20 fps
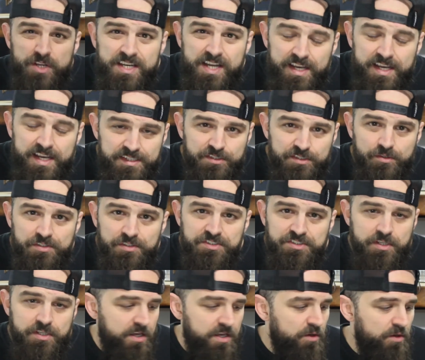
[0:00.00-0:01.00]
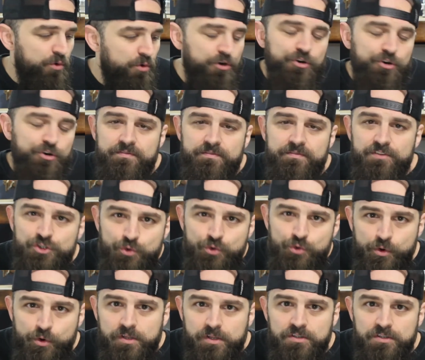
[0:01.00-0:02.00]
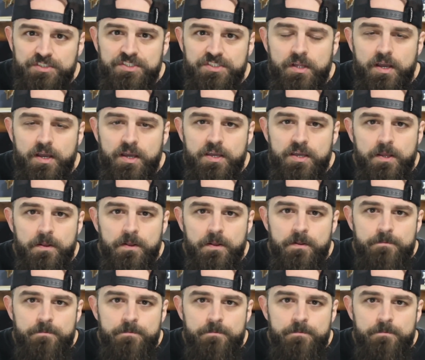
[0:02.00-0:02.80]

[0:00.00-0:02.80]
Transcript: days looks like, what our inventory looks like.